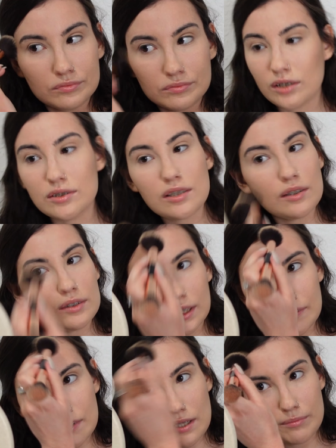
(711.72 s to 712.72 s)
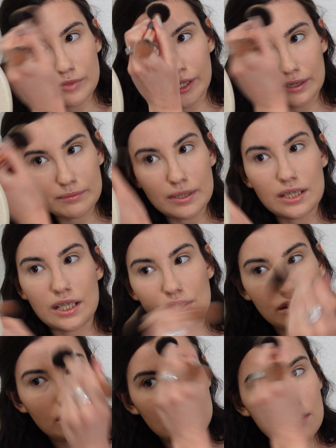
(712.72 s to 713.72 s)
Also, leave some
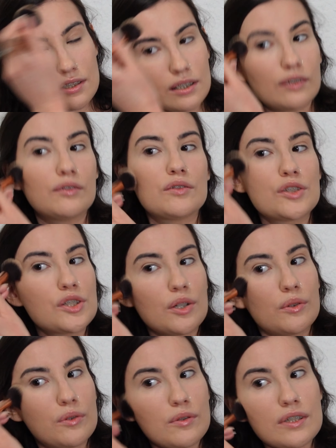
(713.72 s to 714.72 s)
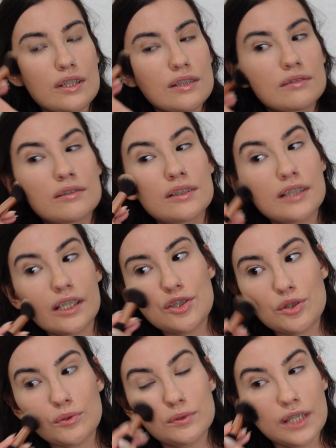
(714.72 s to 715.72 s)
recommendations of shows
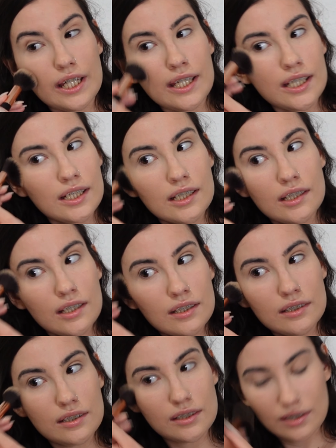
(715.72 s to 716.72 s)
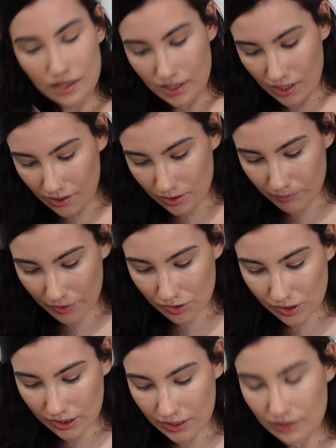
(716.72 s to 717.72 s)
that you like.
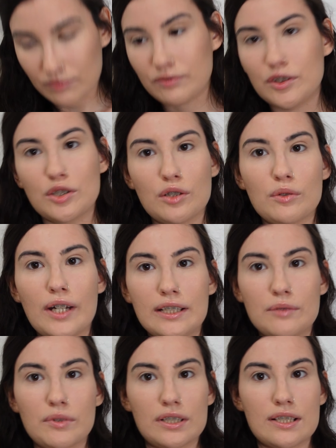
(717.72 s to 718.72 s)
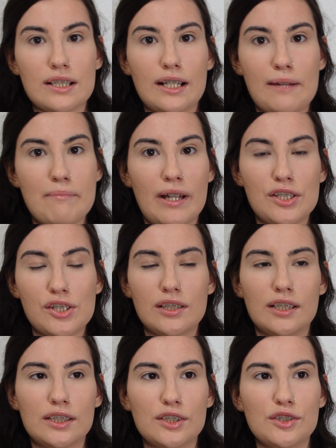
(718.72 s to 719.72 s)
Especially if, you know, any ones that I mentioned,
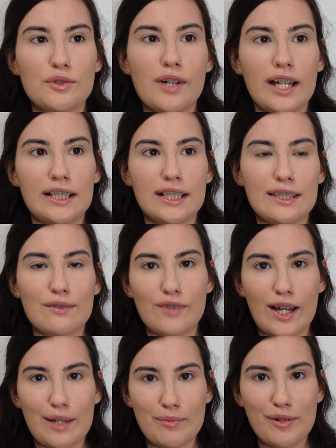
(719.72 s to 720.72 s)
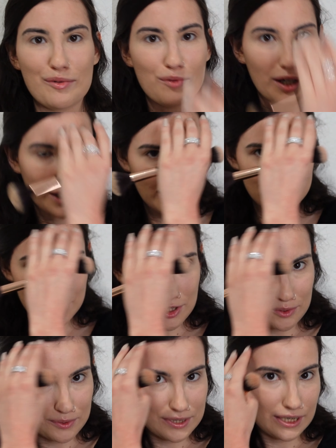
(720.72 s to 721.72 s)
like you kind of get the vibe of what kind of
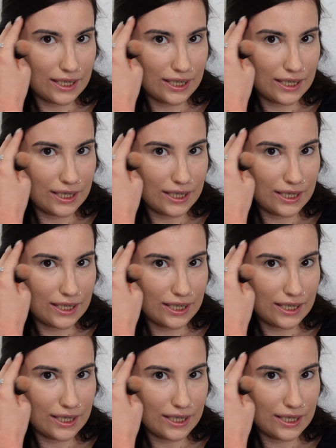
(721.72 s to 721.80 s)
shows that